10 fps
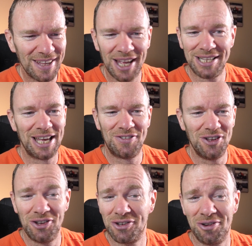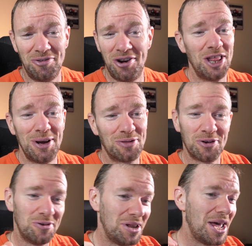I guess it just goes right the way
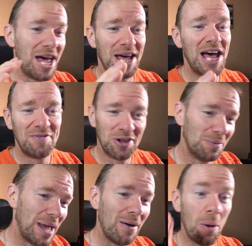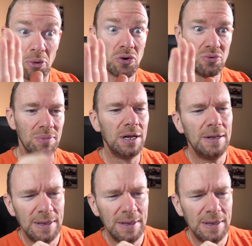through. Nah, have all the power, boom.